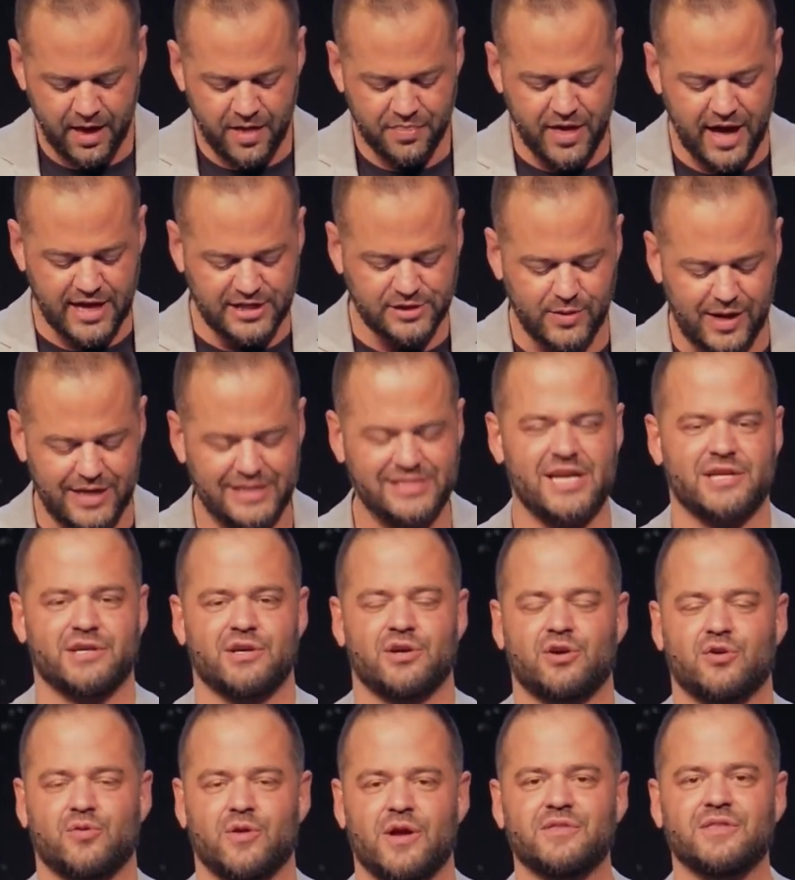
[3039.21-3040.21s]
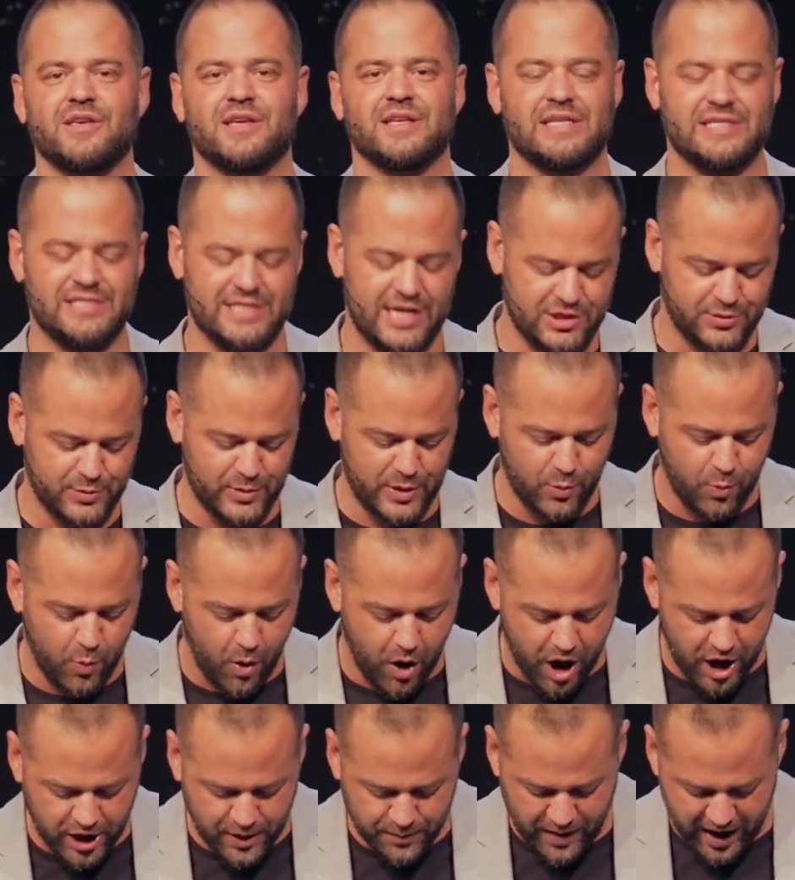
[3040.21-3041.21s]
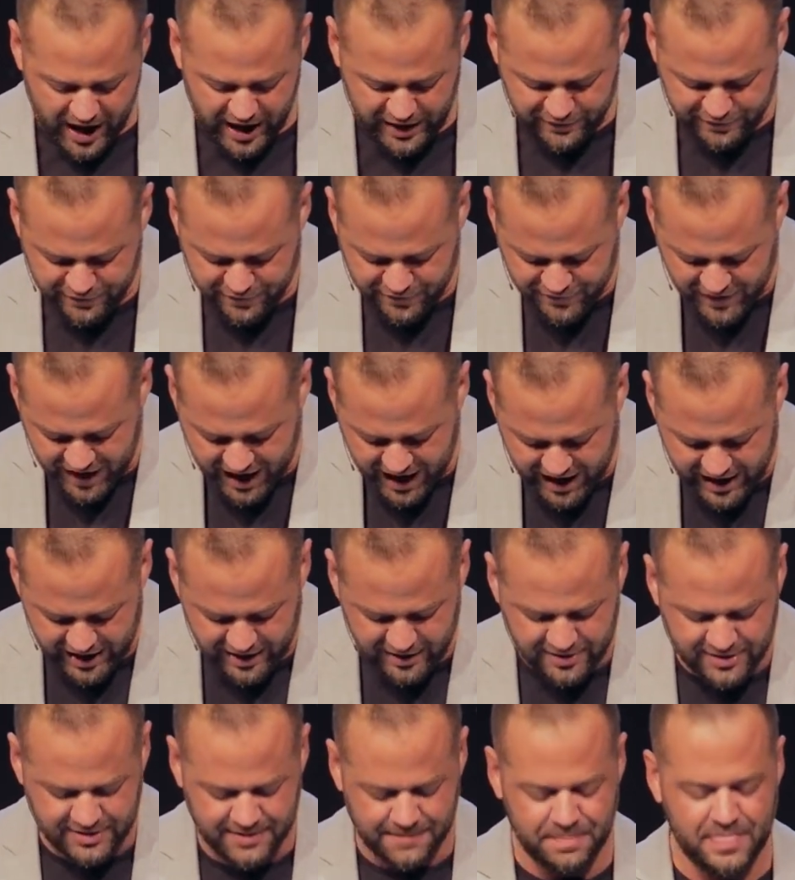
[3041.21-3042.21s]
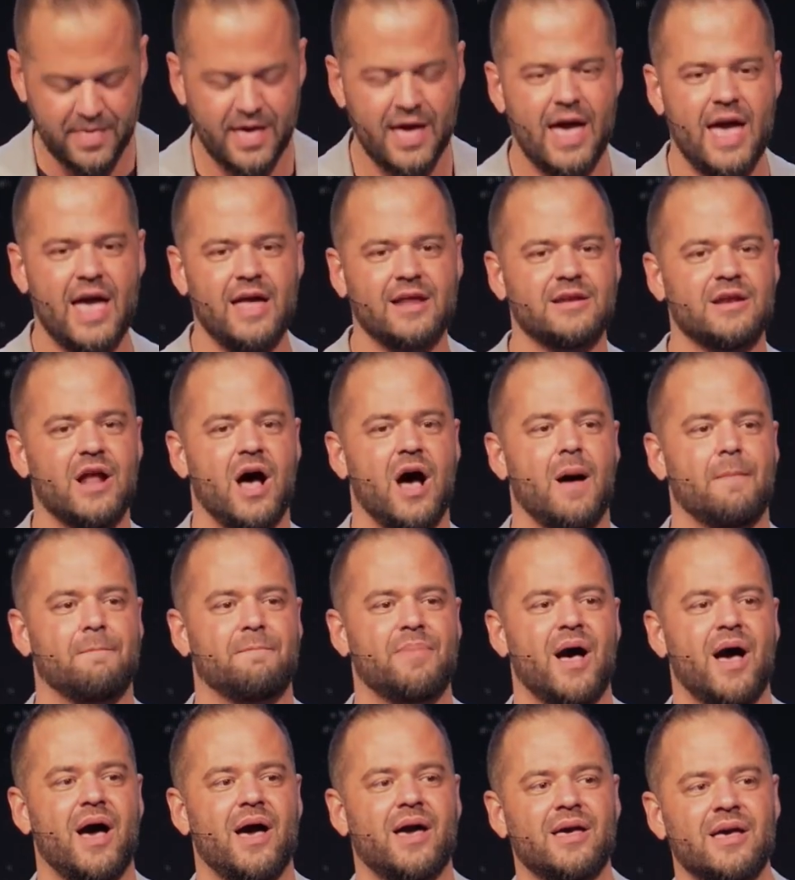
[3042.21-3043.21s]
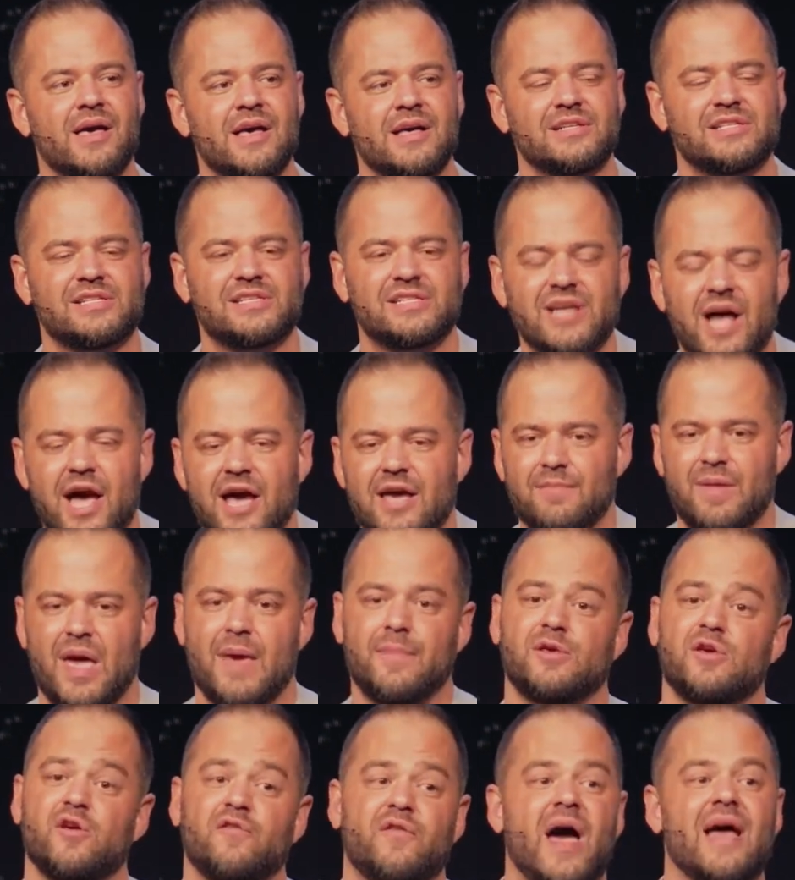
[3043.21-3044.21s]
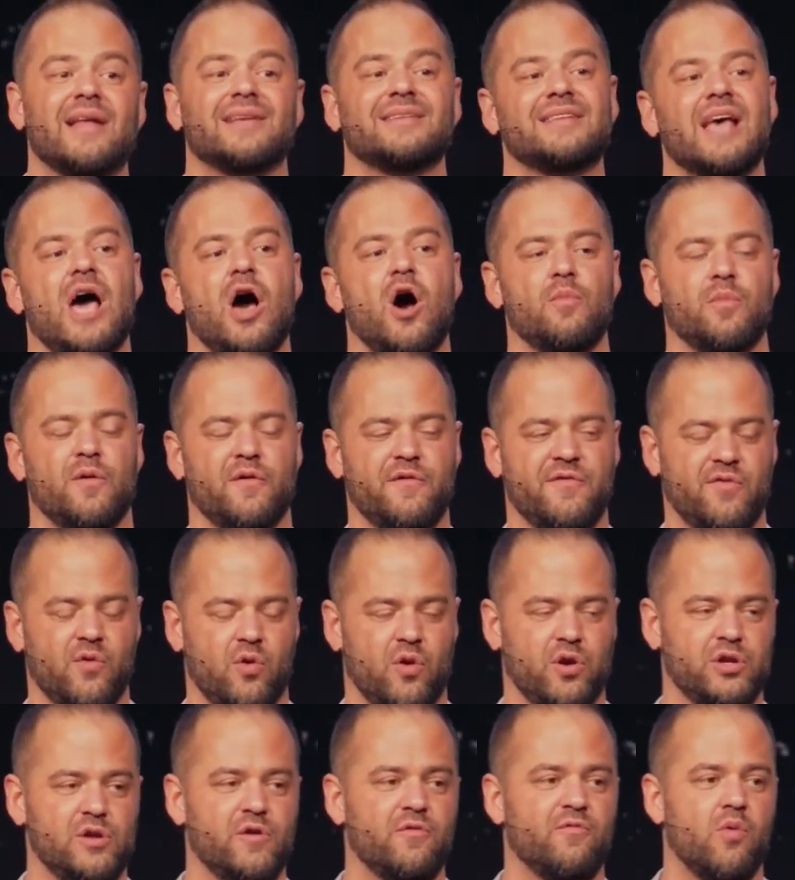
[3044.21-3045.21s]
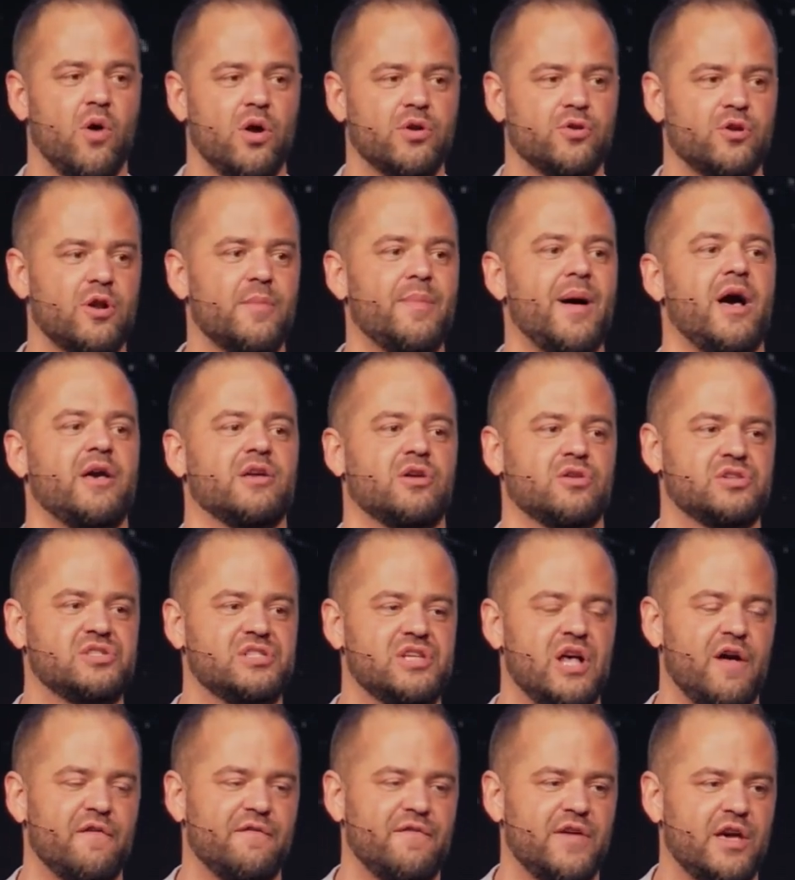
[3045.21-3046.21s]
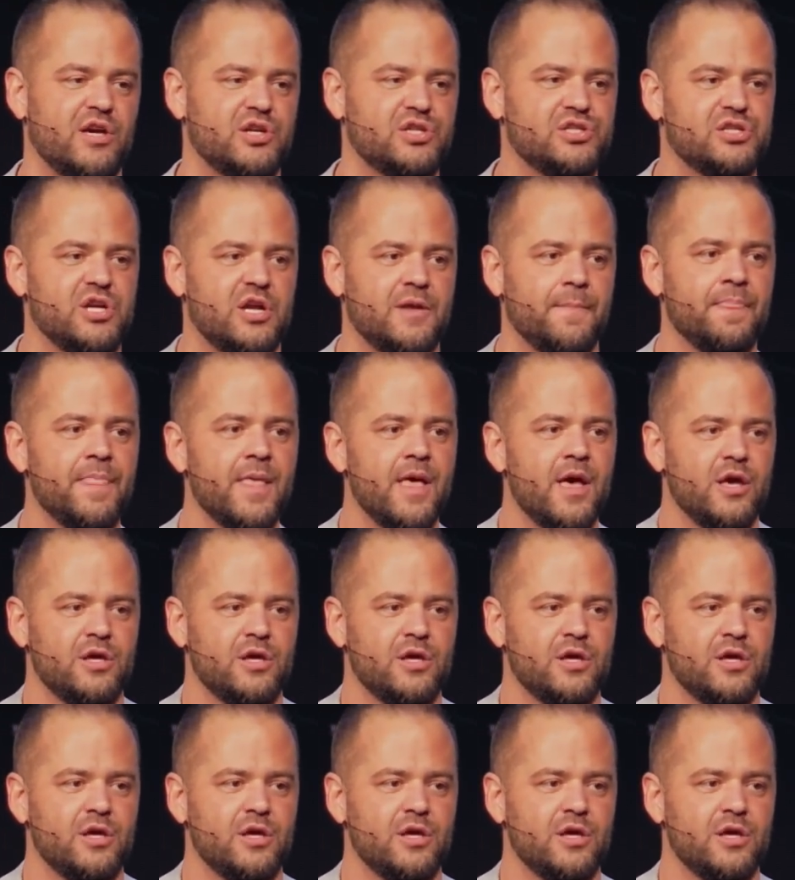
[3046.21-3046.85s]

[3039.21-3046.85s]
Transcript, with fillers: That's why Second Corinthians says we walk by faith and not by sight. Maybe you've had doubt before and you've wondered about your salvation.